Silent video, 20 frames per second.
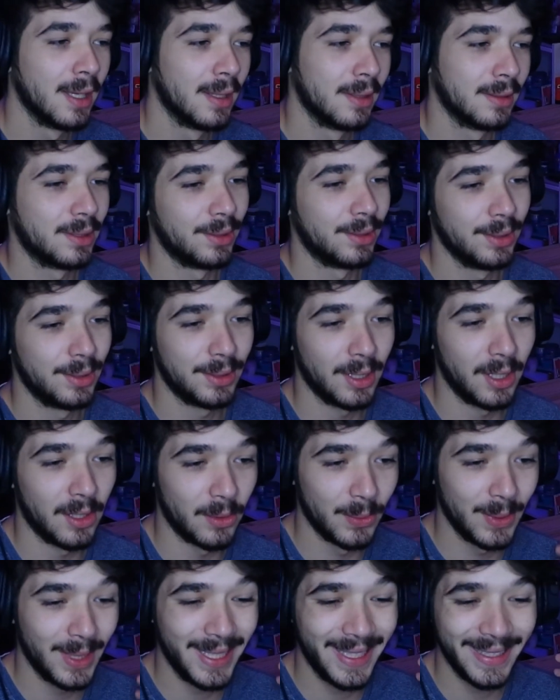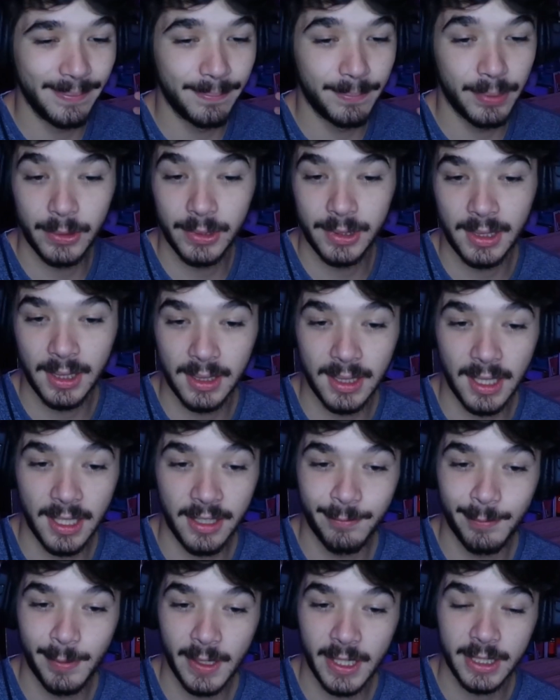So you're not really boosting
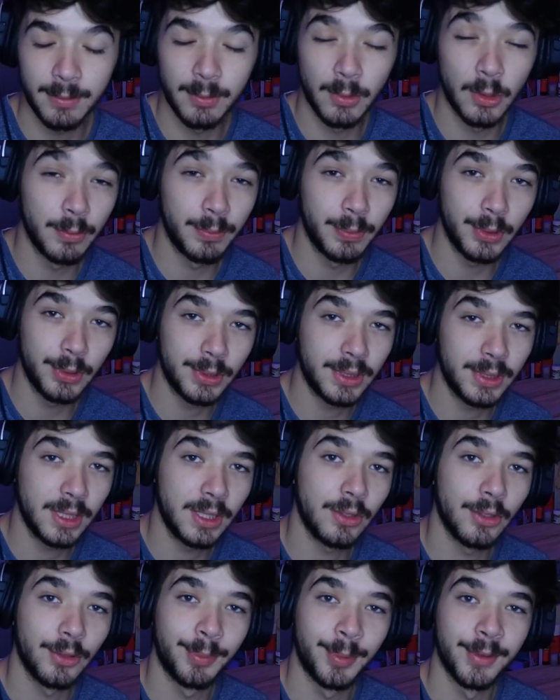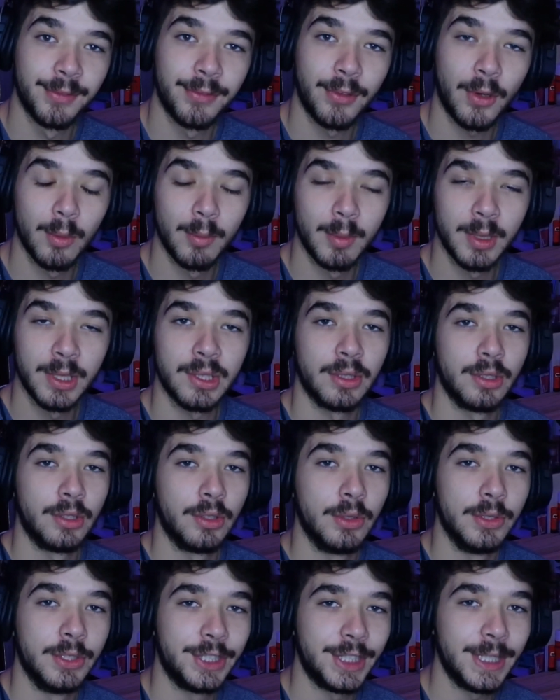the FPS, more boosting your performance on
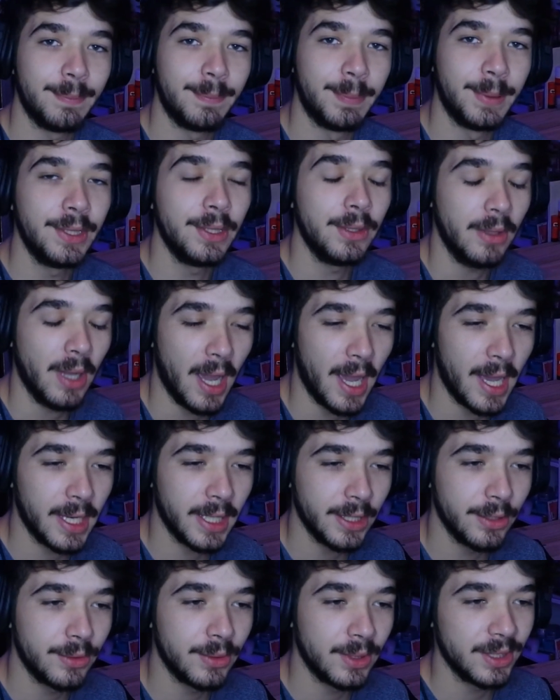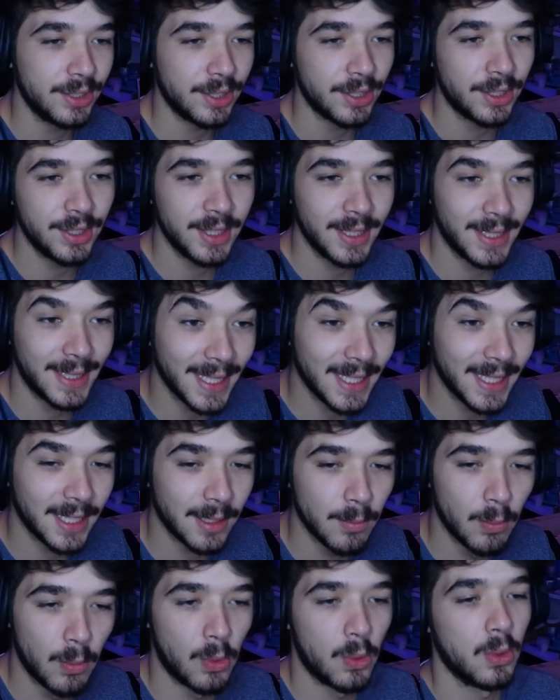your GPU and in return
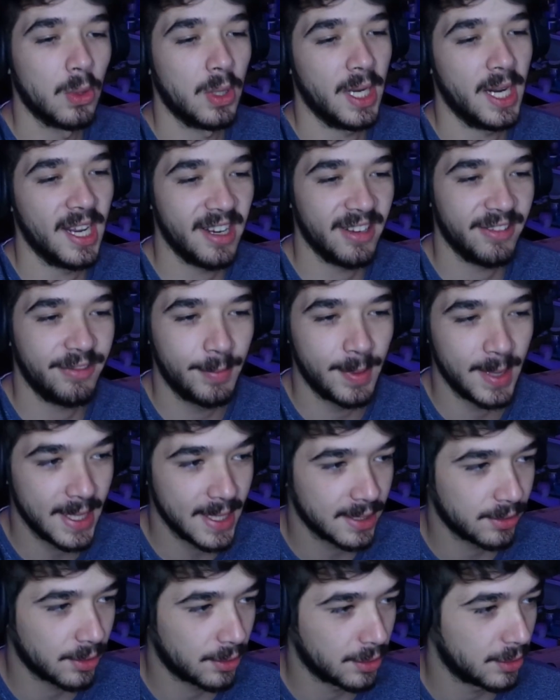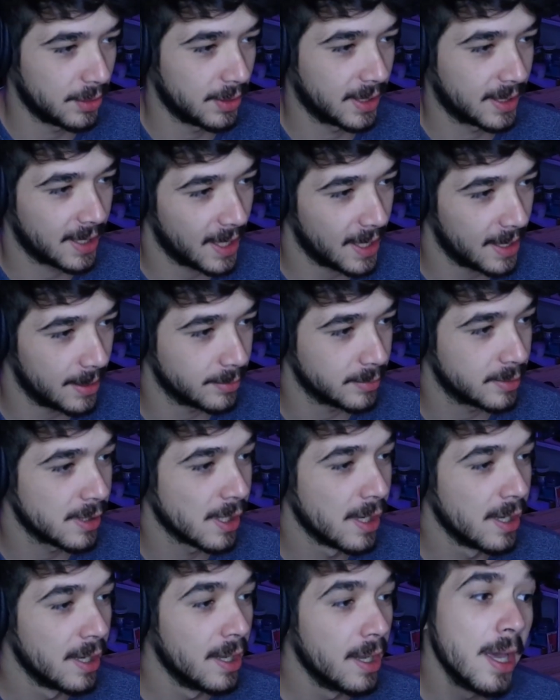getting more FPS on your games.
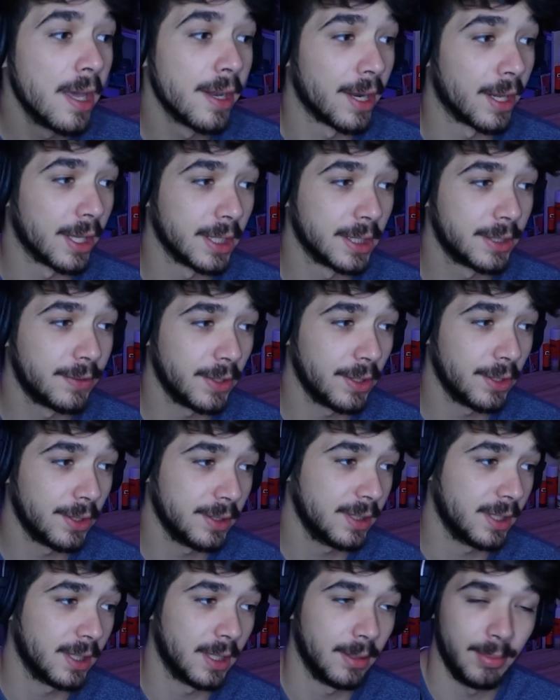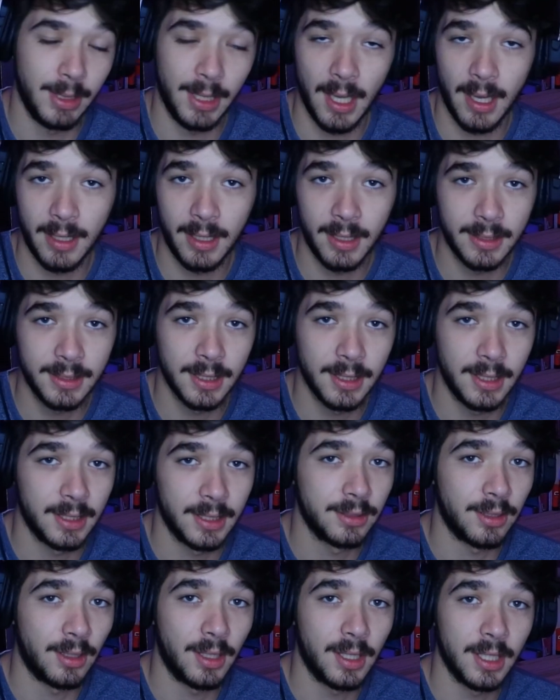Now, this video isn't going to be edited.
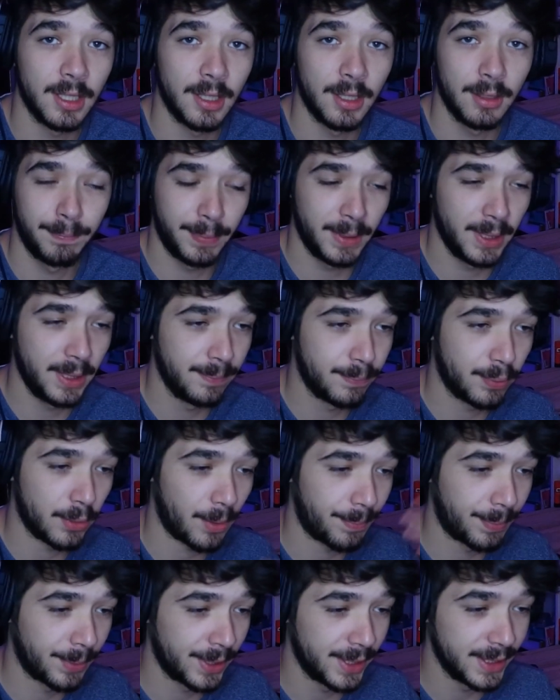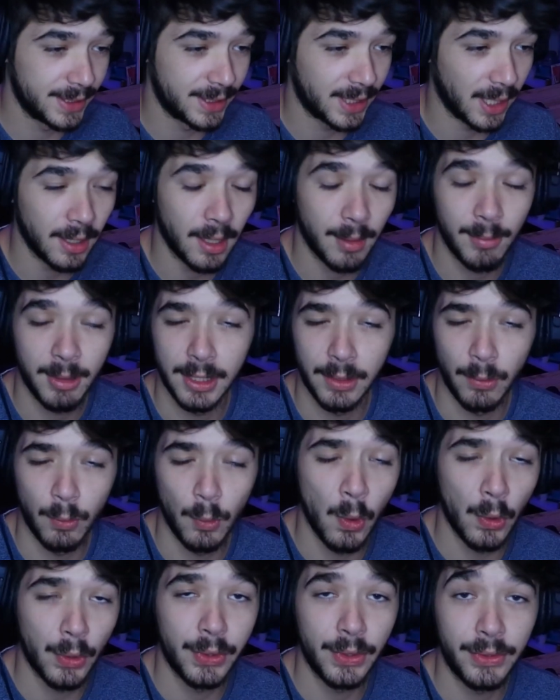It's not going to be properly done. I'm going to
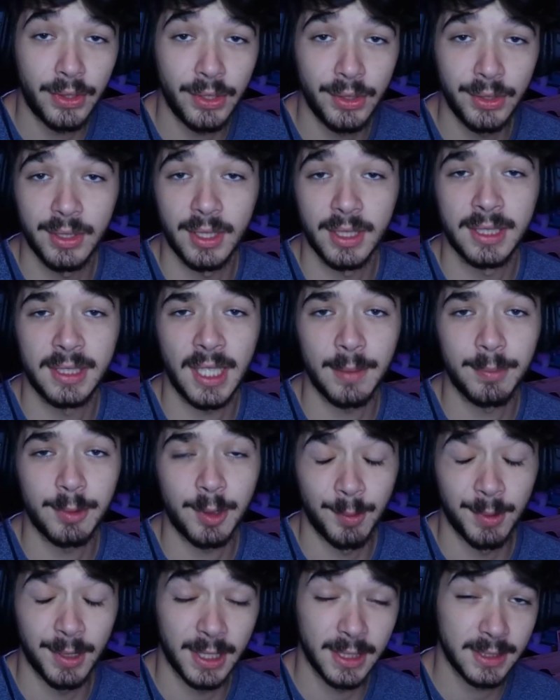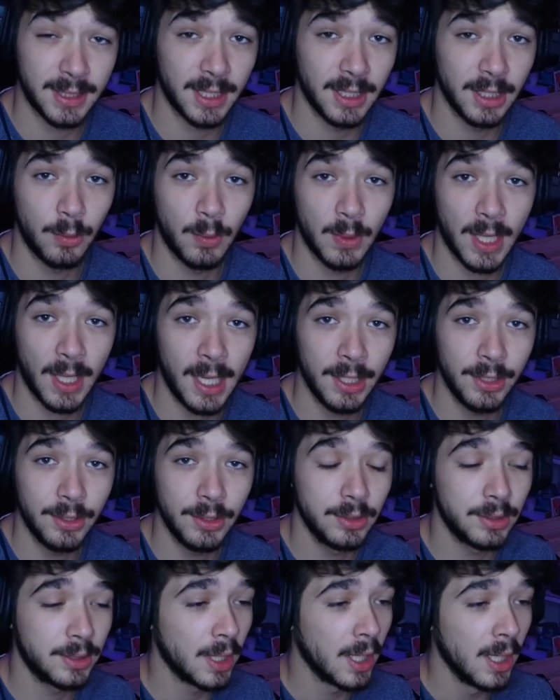walk you through the steps. I'm going to tell you what I
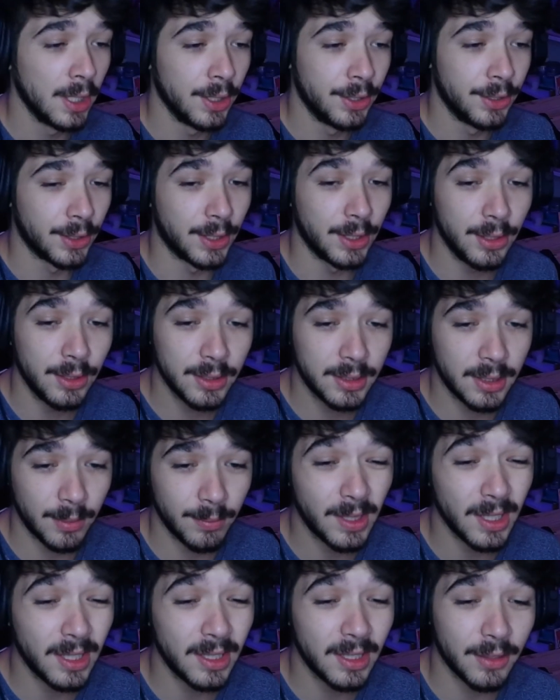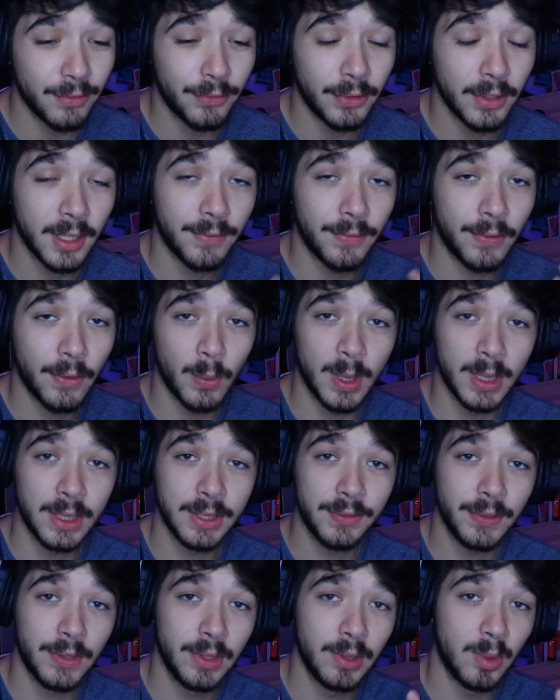use. You can use something different. If it
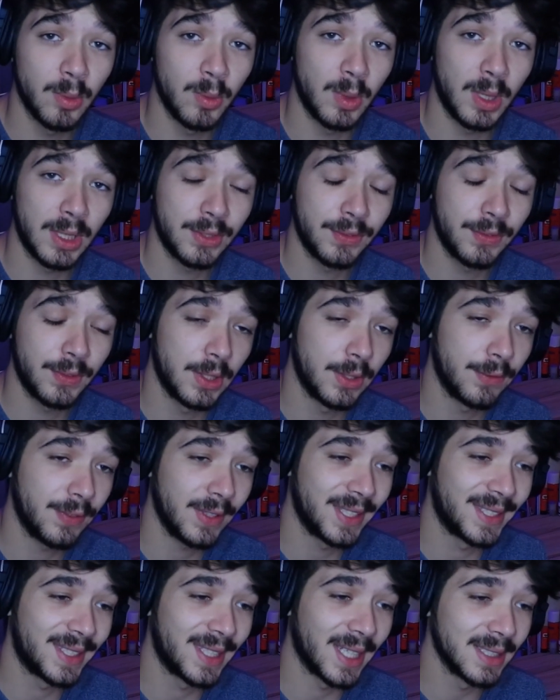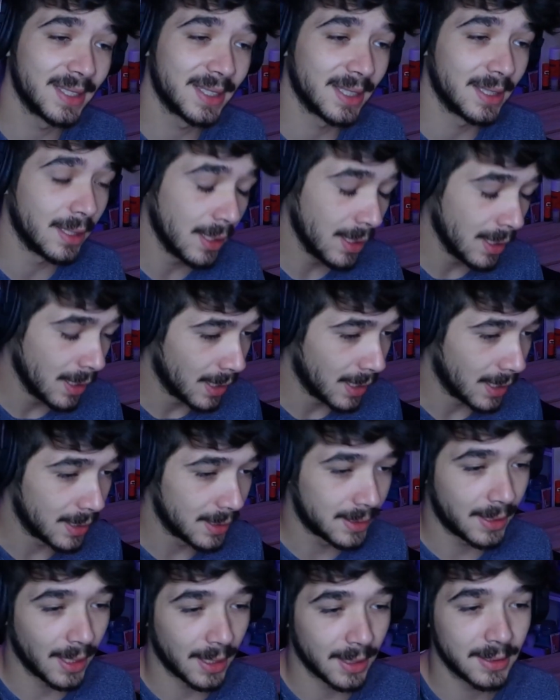works for you, it works for you. If it doesn't,
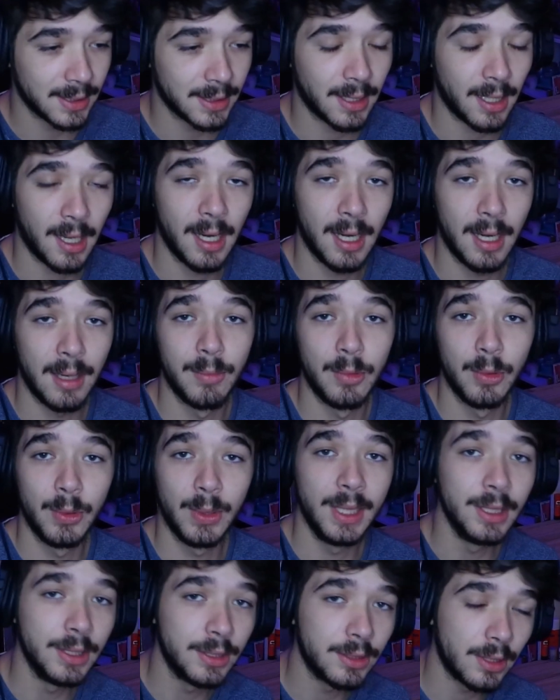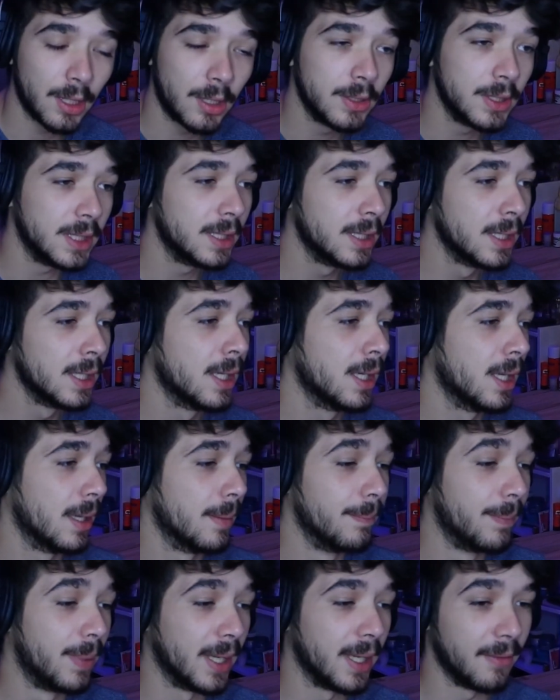it doesn't. I am really sorry.
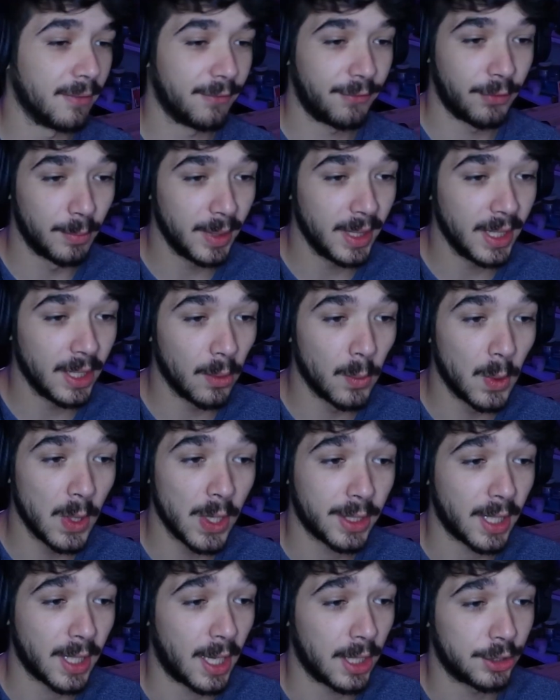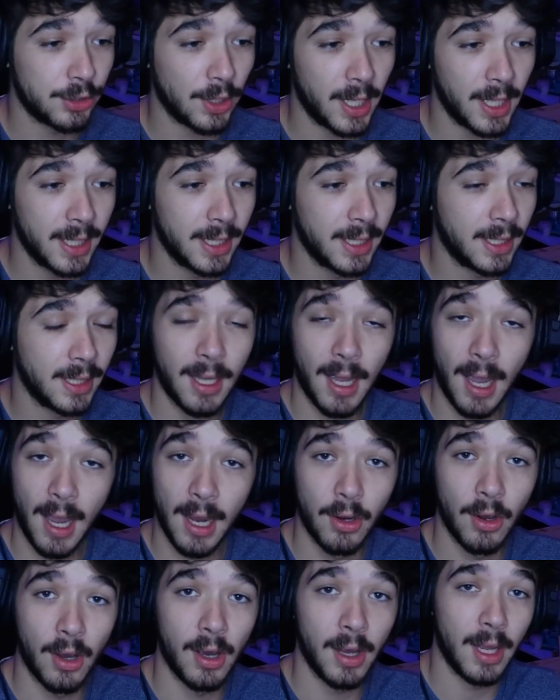But for me, it worked. I tried it. I
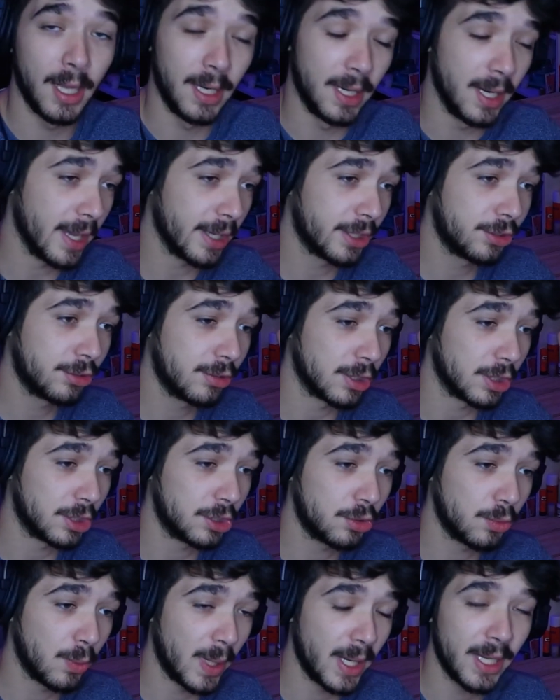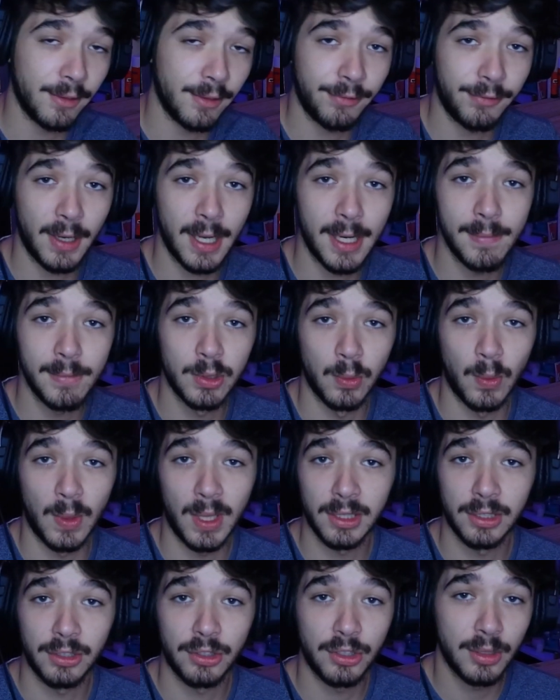got an extra 20 frames
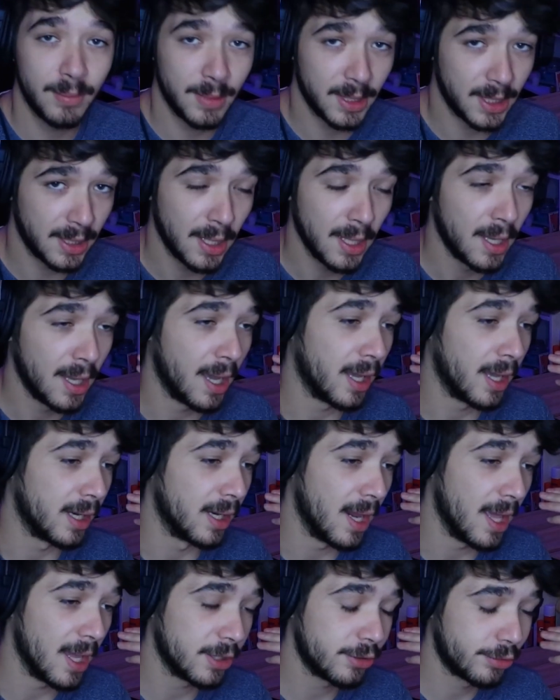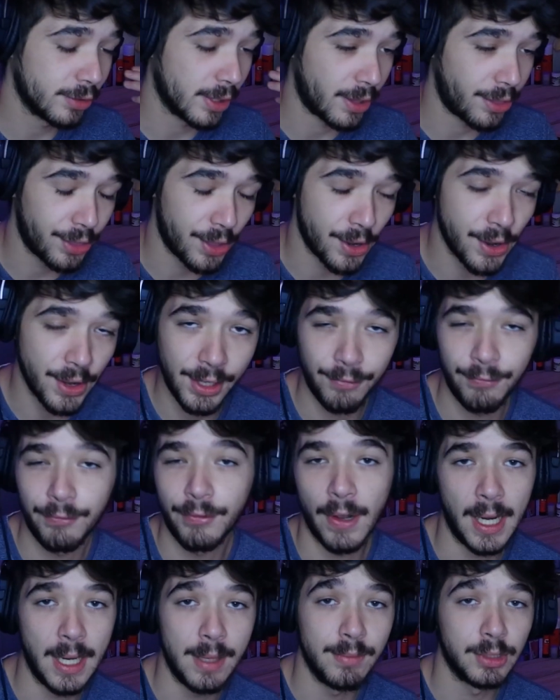while streaming and an extra 30
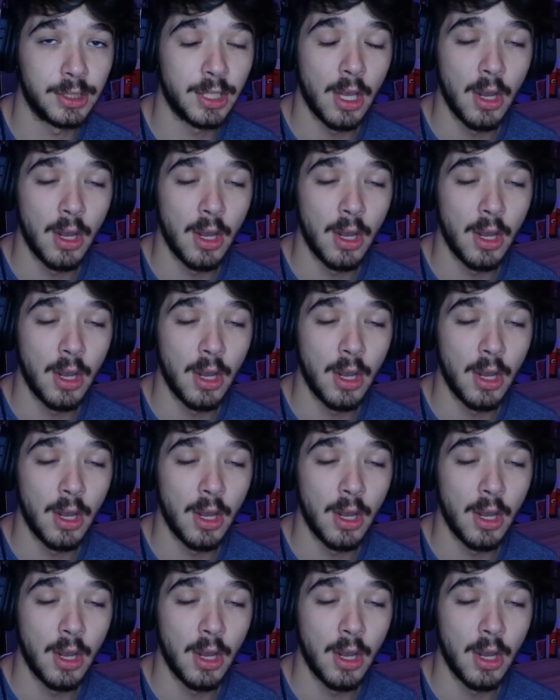frames